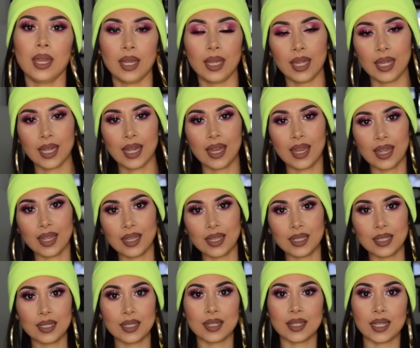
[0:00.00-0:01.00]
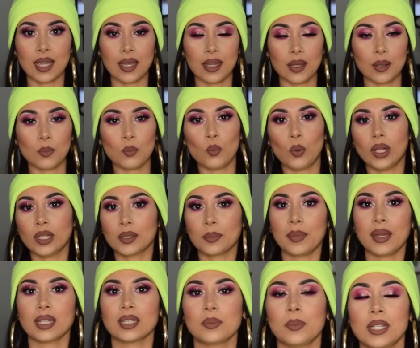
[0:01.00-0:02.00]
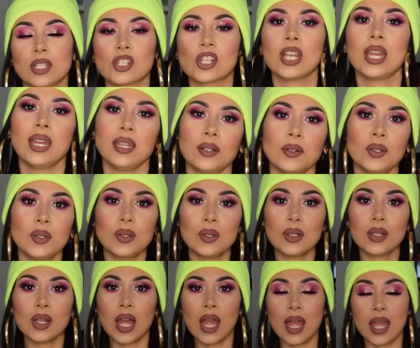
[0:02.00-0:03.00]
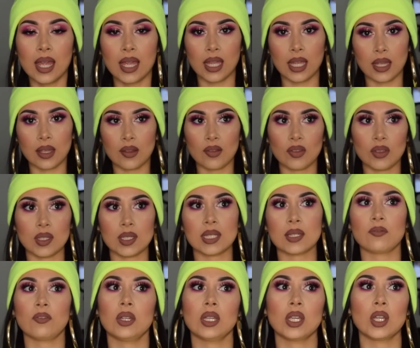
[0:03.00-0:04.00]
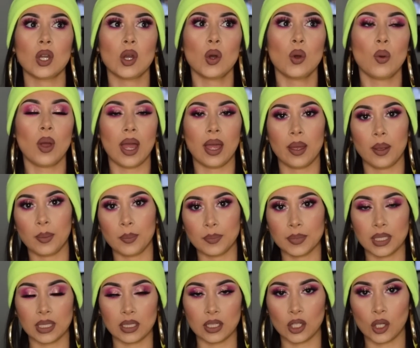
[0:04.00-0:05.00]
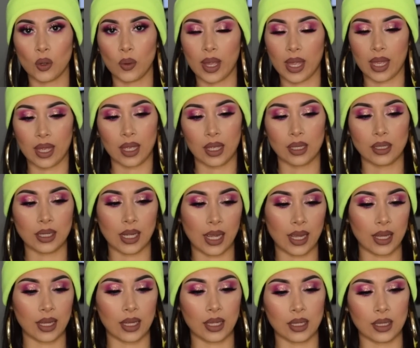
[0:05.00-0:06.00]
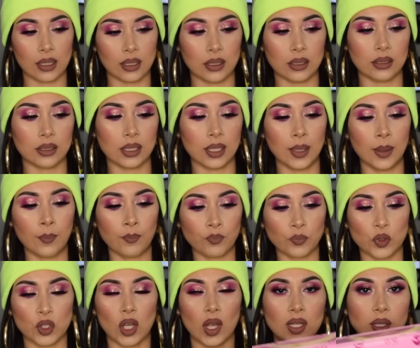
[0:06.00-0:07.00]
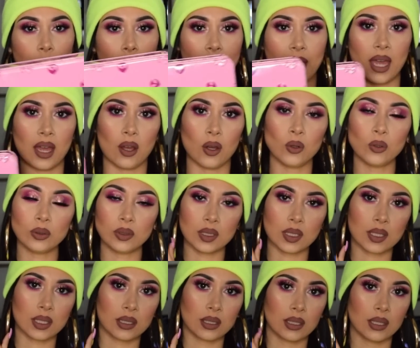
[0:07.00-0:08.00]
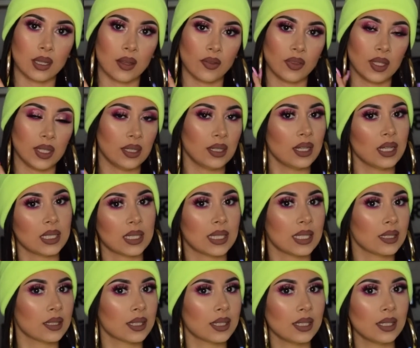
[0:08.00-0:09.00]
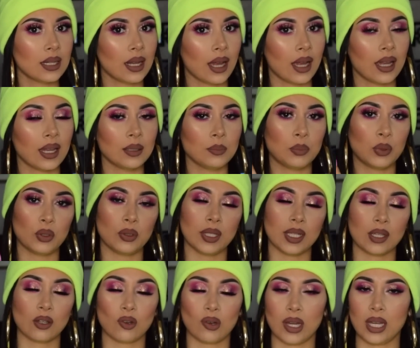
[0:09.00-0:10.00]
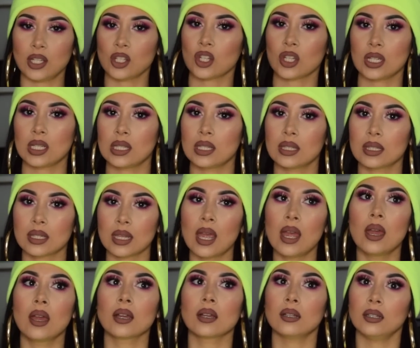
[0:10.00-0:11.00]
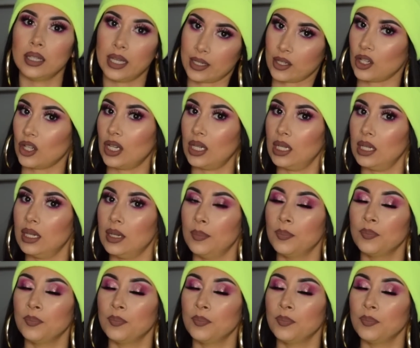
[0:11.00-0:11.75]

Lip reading: Hey guys, welcome back to my channel. In this video, I'm gonna go ahead and talk about the ANNETTE69 Beauty Creations collection.